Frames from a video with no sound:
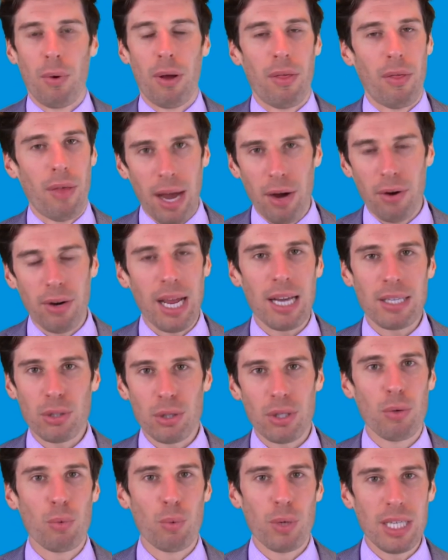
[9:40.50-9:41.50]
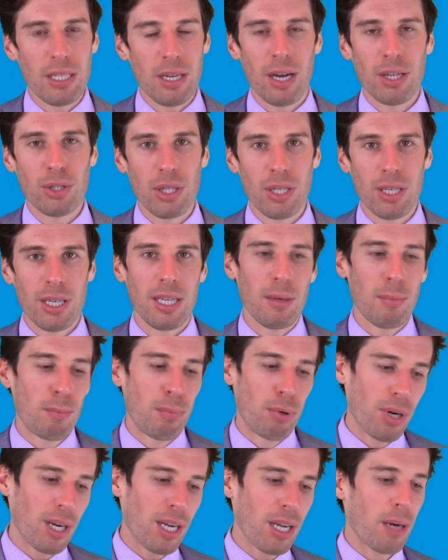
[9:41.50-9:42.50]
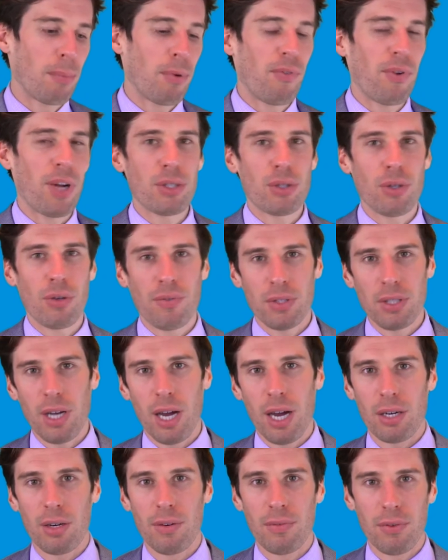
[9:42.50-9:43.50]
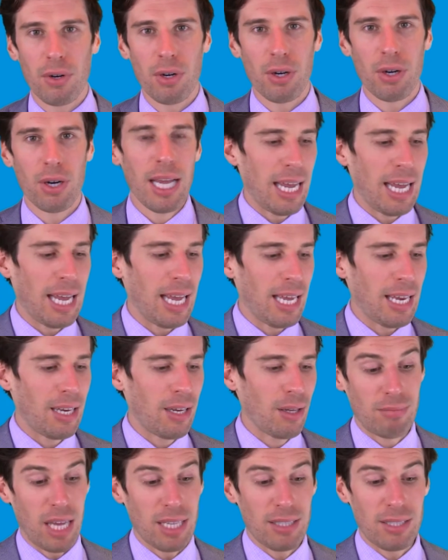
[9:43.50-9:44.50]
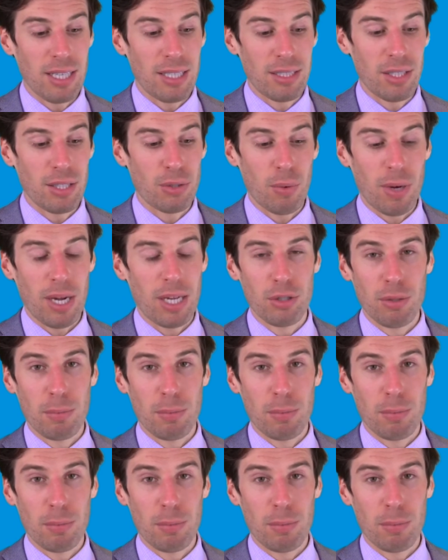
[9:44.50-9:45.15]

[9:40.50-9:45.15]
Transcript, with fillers: without actually retouching it. Bring in a professional photographer, and that's the easiest way.